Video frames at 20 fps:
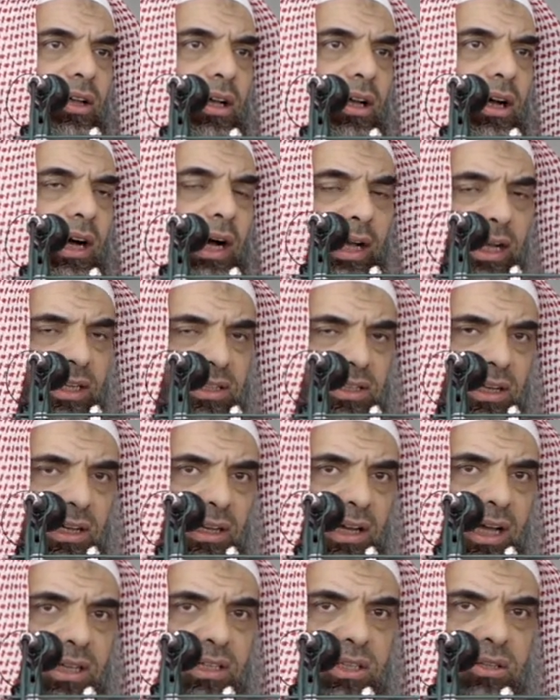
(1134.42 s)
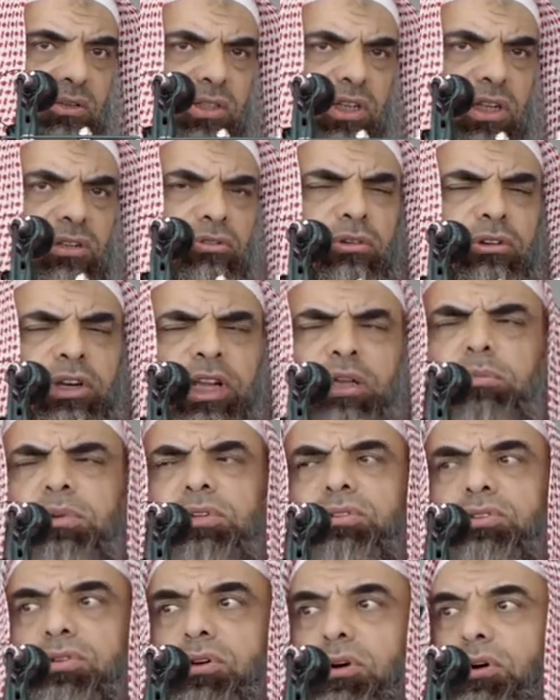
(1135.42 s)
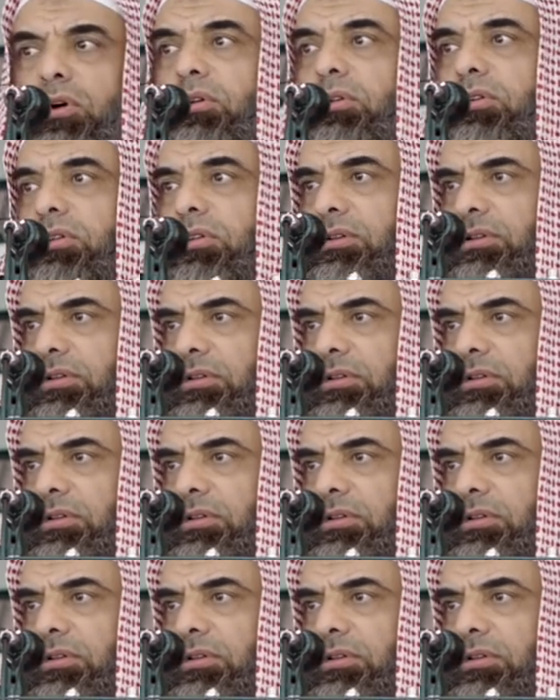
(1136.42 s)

I ask Allah Azza wa Jal to enable us all